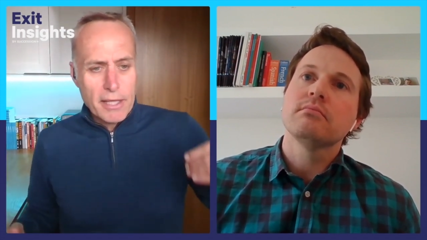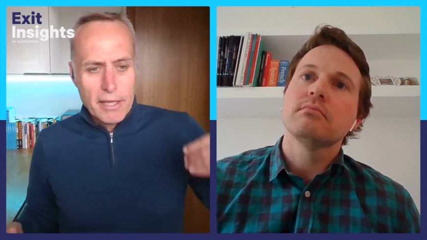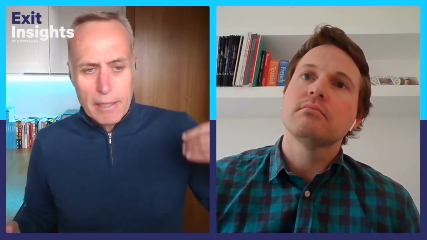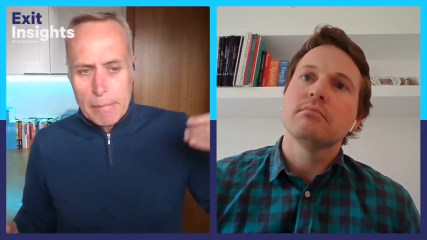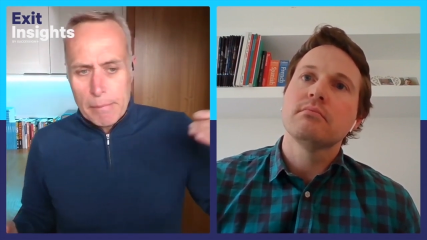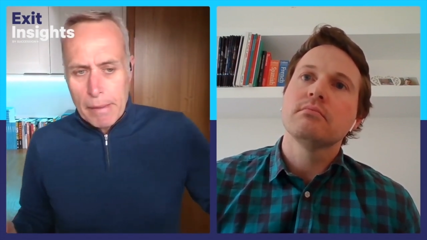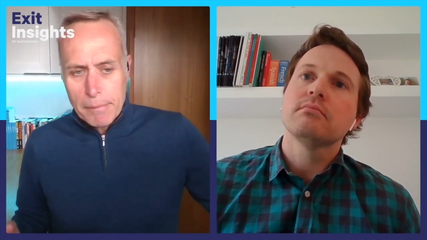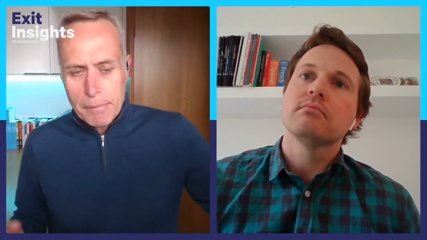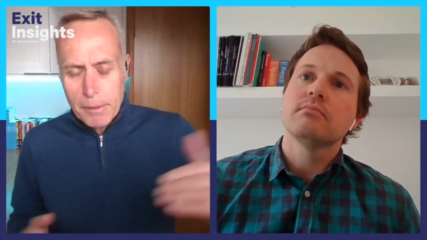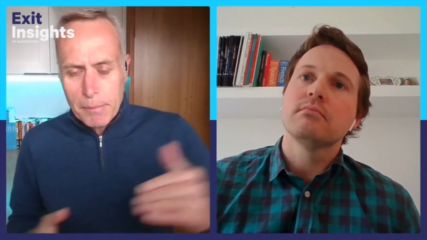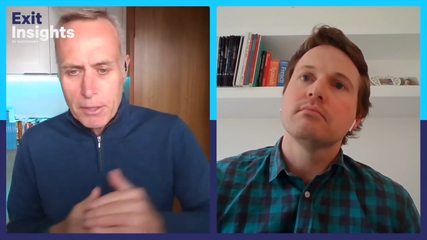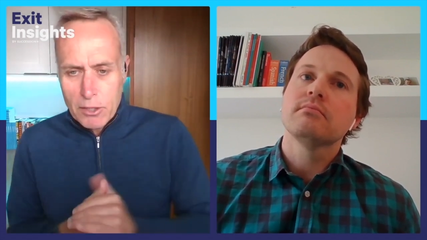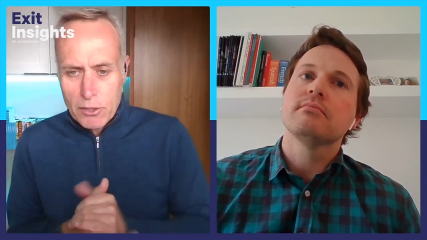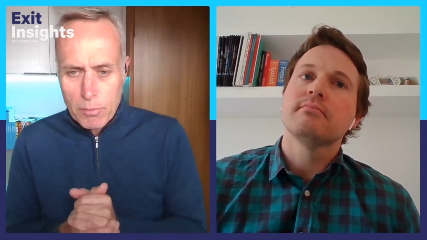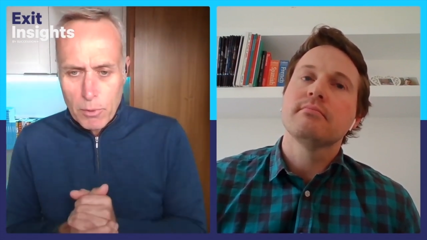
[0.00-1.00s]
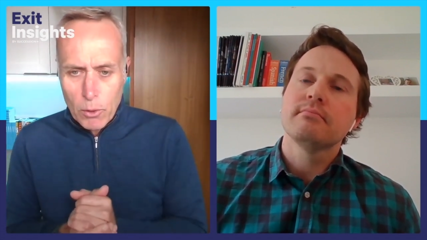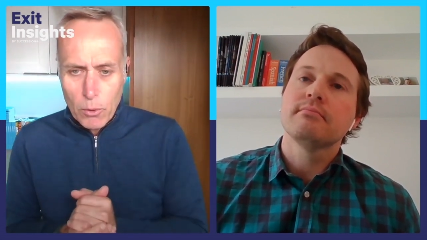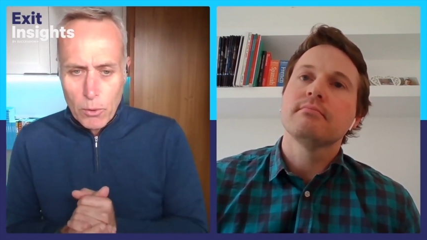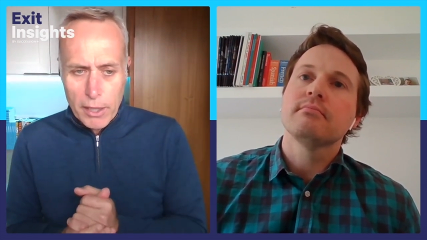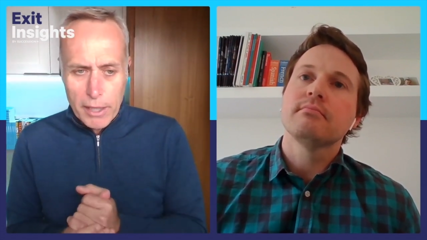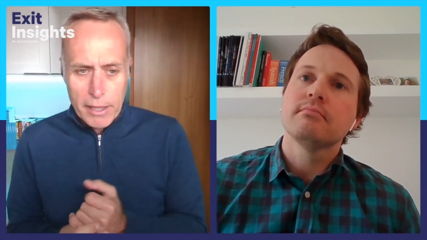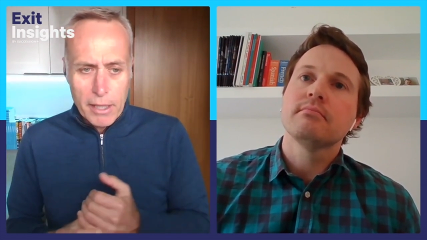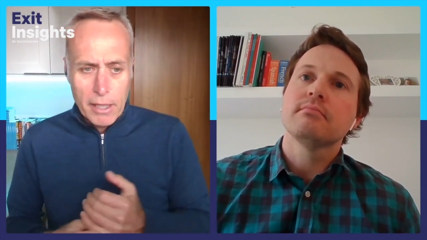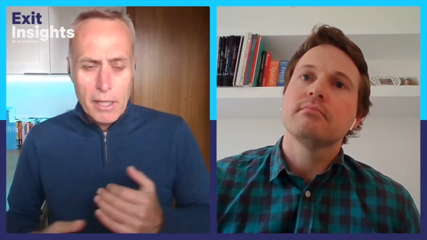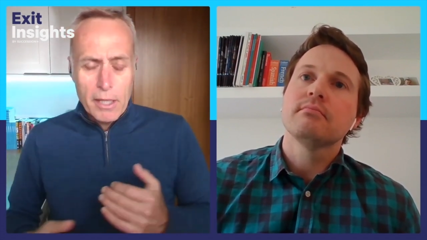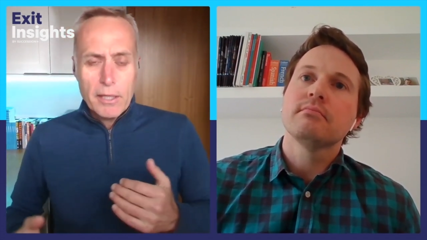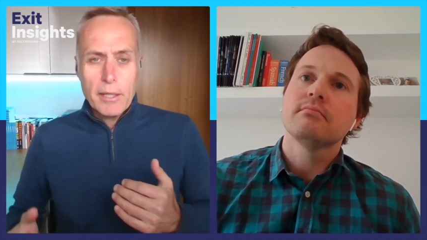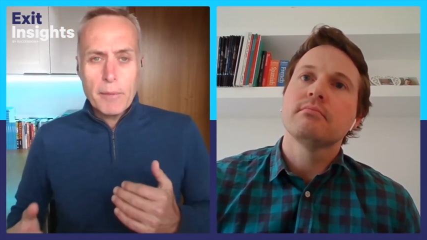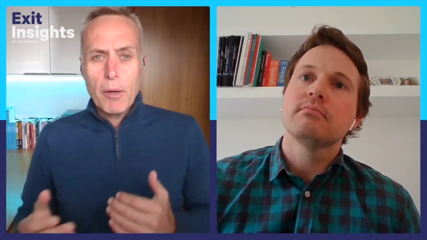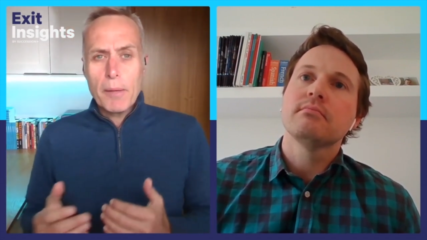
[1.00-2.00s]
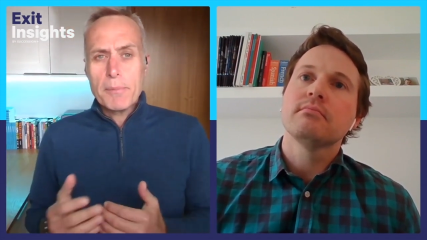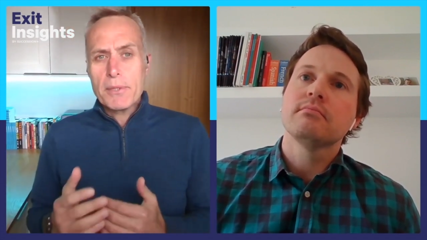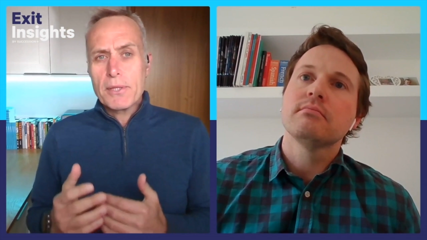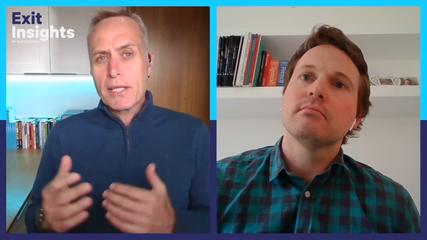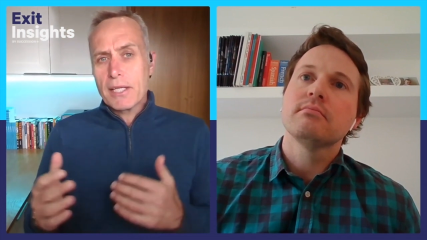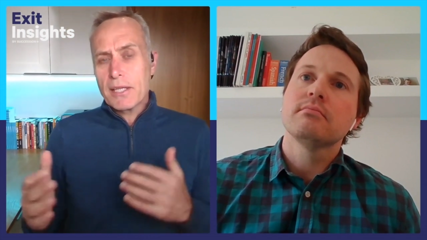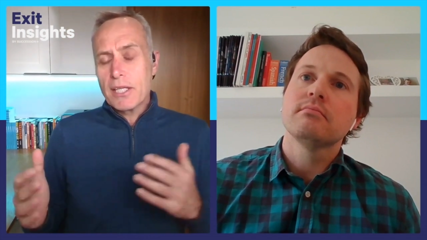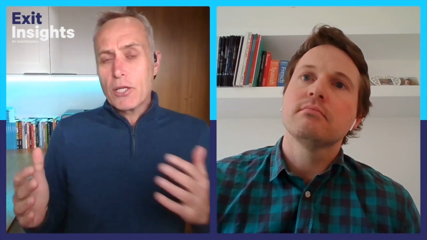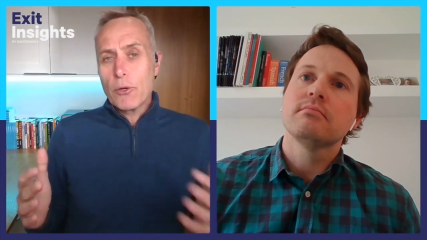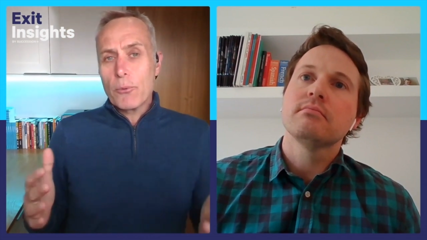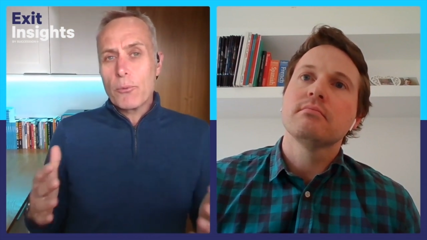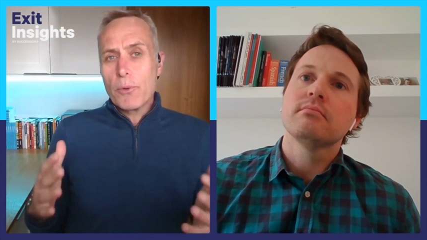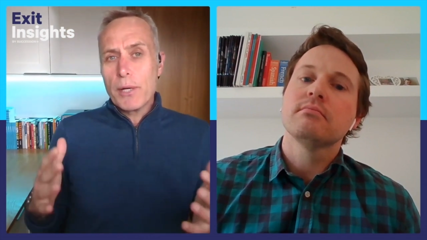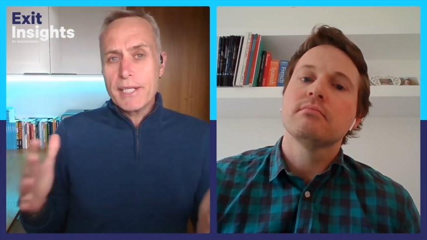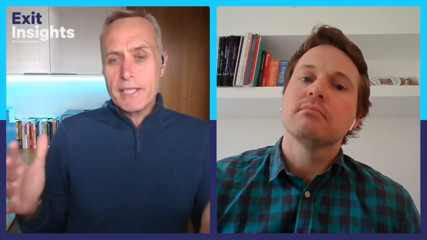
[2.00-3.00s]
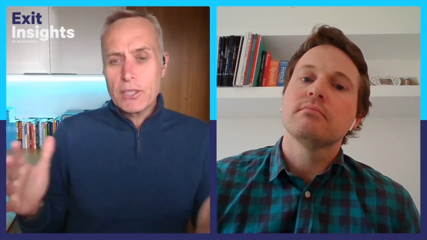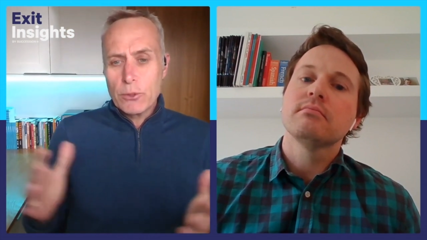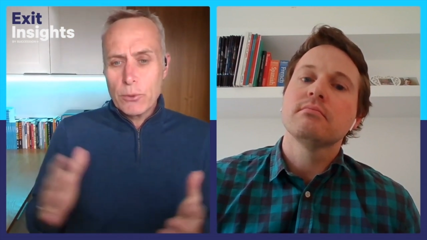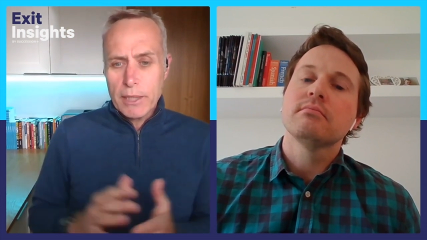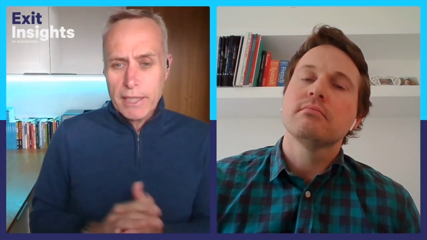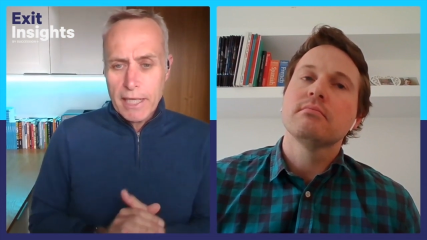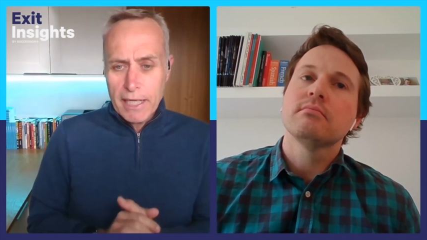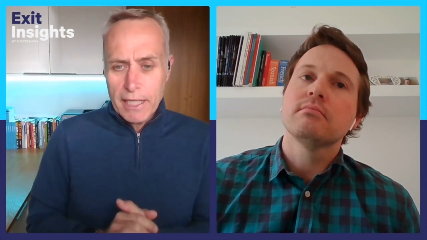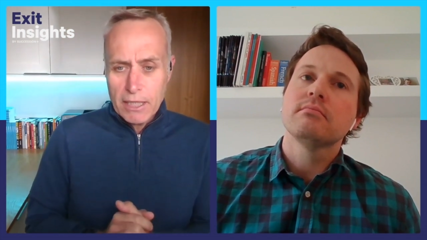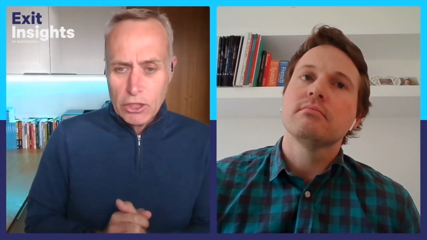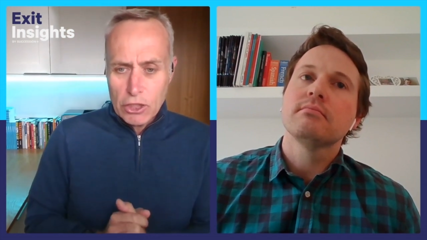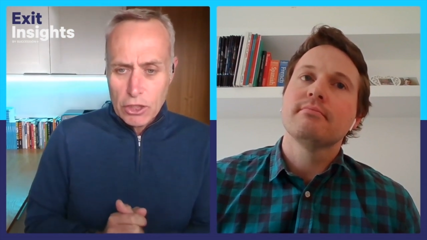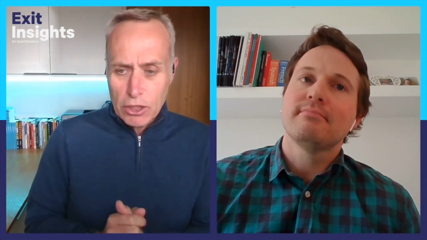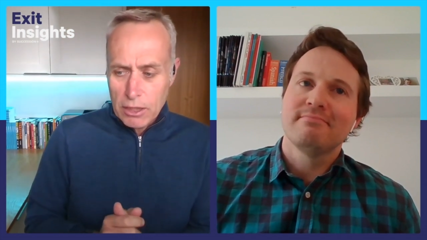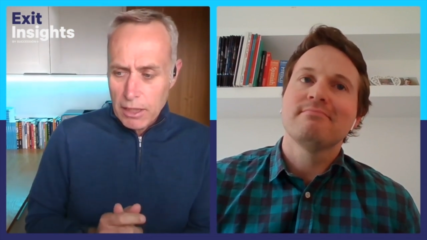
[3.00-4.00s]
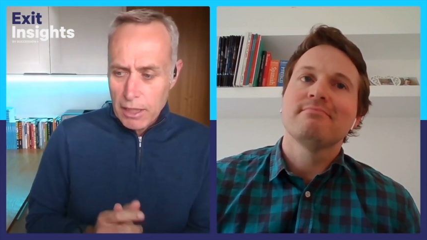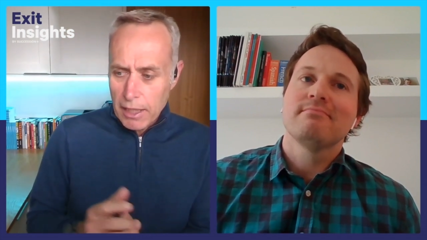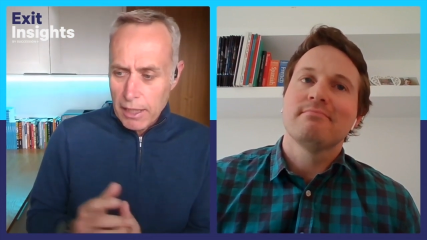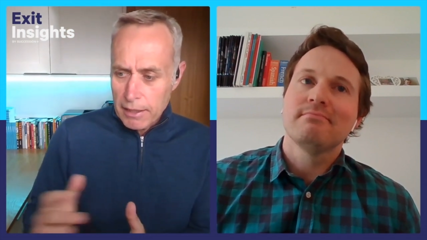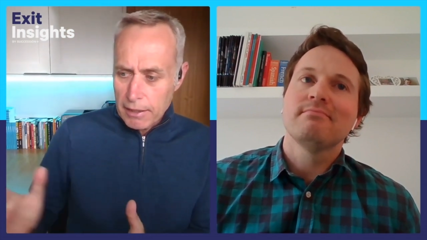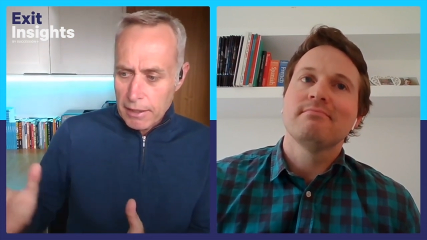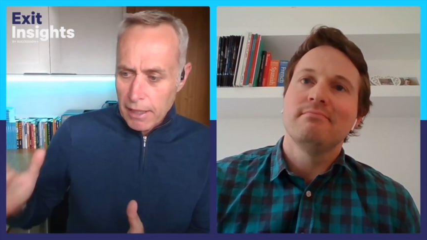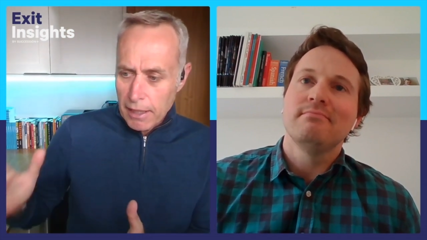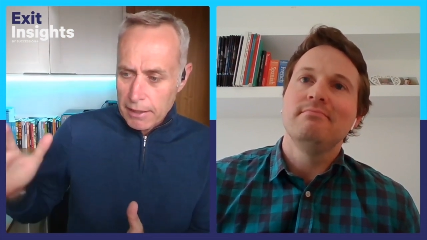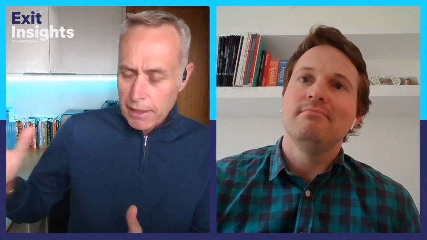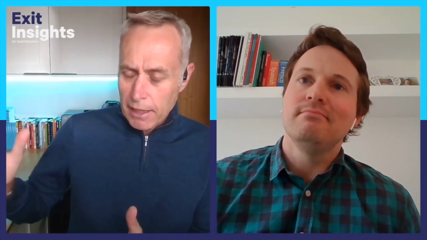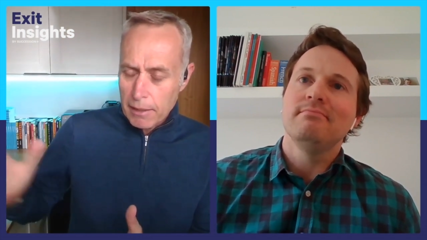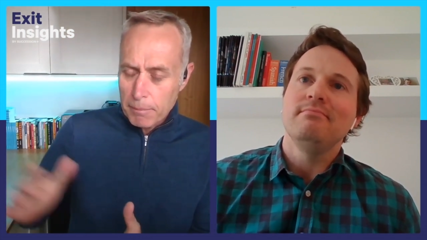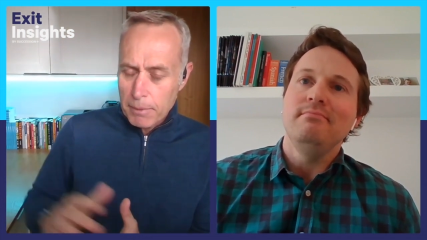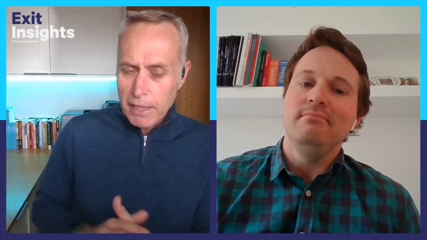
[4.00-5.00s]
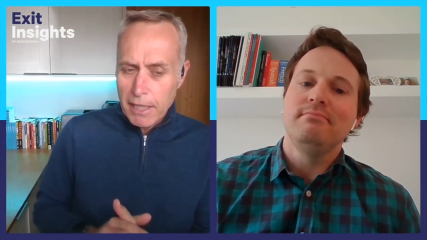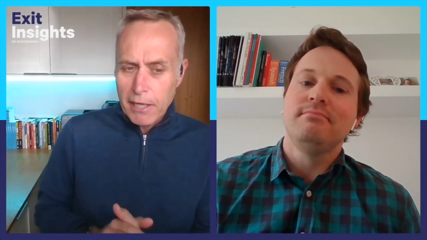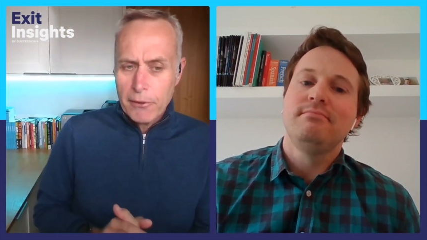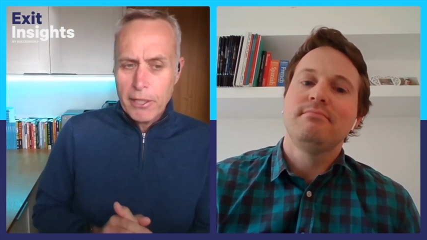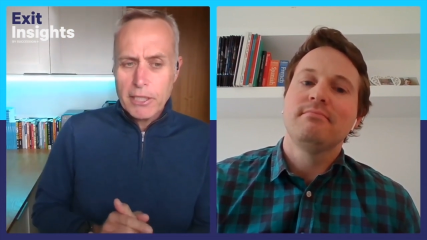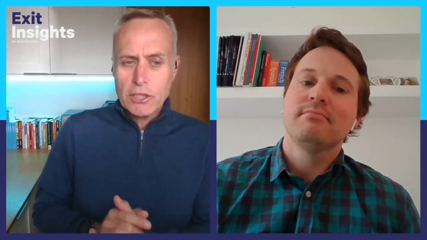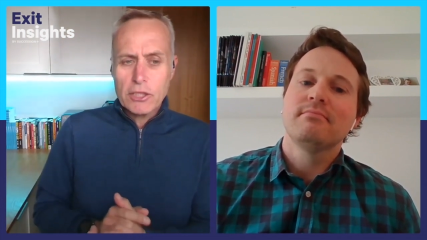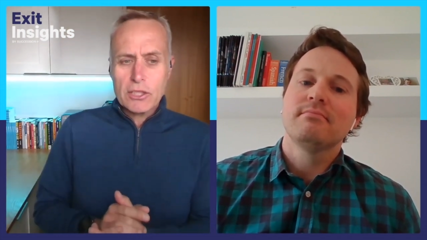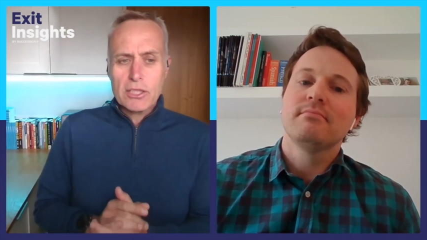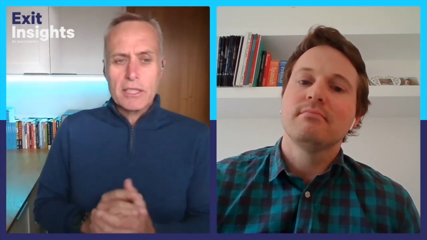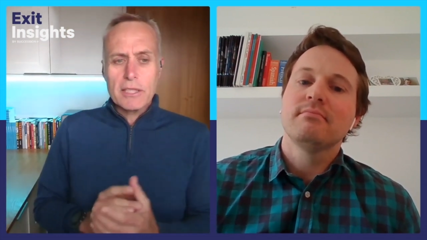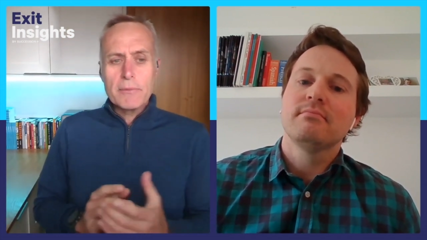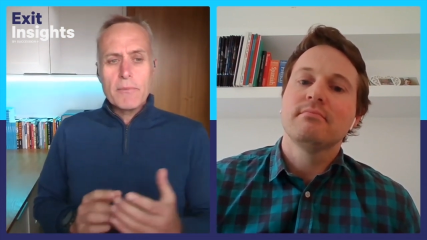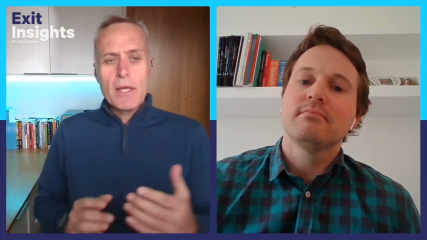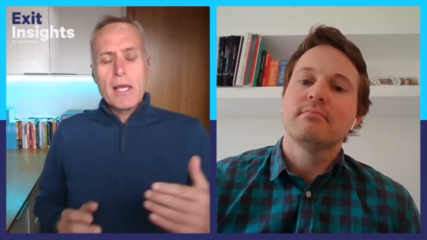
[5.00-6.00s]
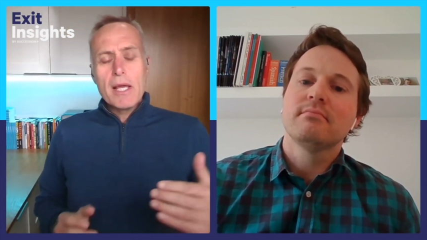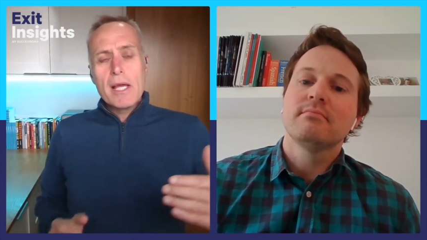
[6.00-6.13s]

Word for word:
Speaker 1: They might be a bit small. They they might be thinking they're not ready to engage and and and get a PR agency.